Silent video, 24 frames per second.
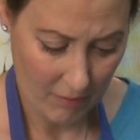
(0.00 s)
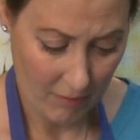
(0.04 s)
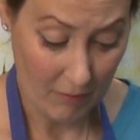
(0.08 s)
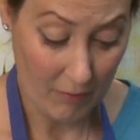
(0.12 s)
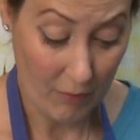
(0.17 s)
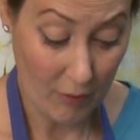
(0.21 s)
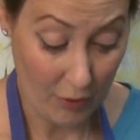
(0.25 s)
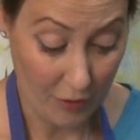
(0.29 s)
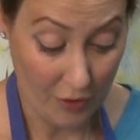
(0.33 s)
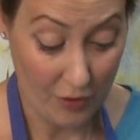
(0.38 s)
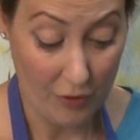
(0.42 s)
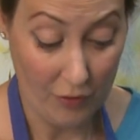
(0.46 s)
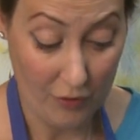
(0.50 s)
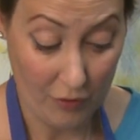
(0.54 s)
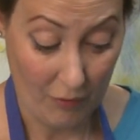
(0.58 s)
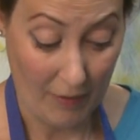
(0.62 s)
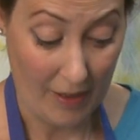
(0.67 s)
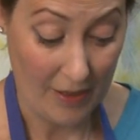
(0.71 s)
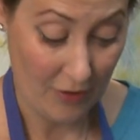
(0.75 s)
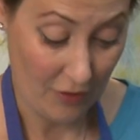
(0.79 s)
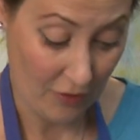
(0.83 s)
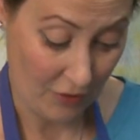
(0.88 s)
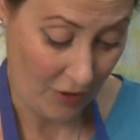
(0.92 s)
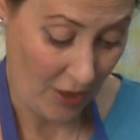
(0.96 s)
of course, you'd
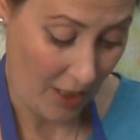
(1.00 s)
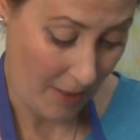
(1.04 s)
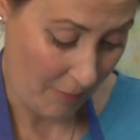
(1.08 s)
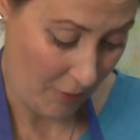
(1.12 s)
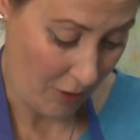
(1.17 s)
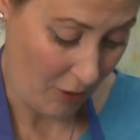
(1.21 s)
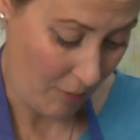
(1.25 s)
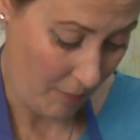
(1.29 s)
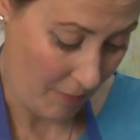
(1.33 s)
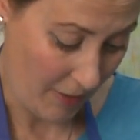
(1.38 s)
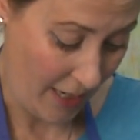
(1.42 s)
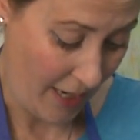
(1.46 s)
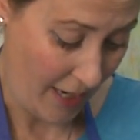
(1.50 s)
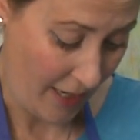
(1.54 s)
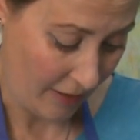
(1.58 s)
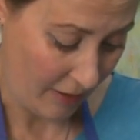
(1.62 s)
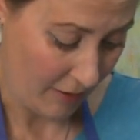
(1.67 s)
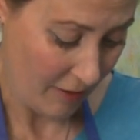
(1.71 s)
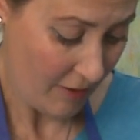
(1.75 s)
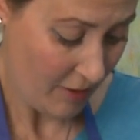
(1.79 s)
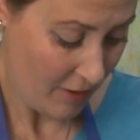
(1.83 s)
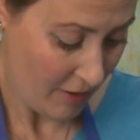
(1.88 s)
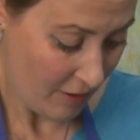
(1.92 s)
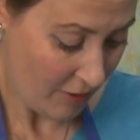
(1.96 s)
scratch the top of your
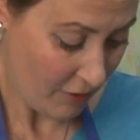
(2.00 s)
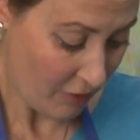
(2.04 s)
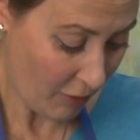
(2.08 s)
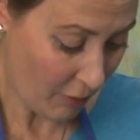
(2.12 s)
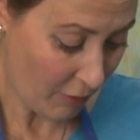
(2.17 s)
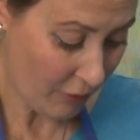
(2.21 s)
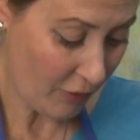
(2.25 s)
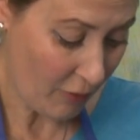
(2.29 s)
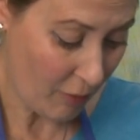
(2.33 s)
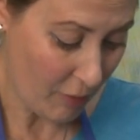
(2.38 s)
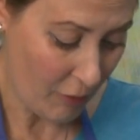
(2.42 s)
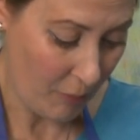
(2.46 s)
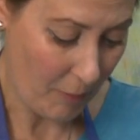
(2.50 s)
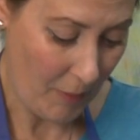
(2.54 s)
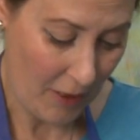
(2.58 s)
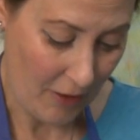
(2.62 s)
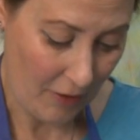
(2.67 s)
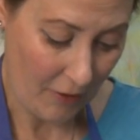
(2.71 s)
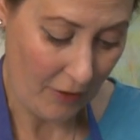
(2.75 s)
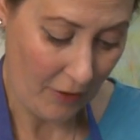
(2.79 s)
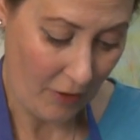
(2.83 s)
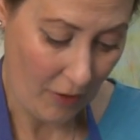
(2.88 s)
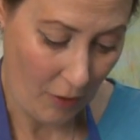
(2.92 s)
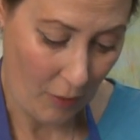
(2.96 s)
bag. So it's always
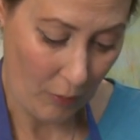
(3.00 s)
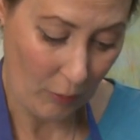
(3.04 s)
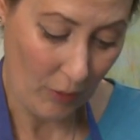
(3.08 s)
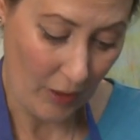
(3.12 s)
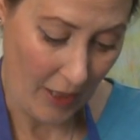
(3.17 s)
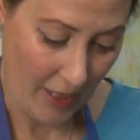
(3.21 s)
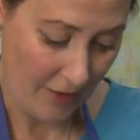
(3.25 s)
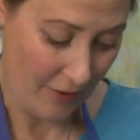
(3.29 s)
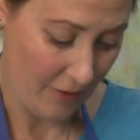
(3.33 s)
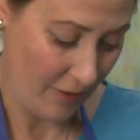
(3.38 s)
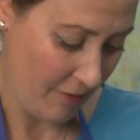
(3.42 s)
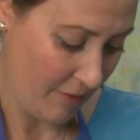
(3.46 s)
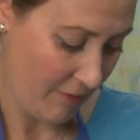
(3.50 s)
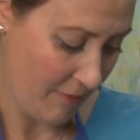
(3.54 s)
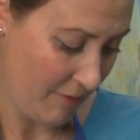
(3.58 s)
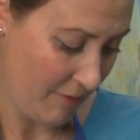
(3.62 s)
better to go lighter.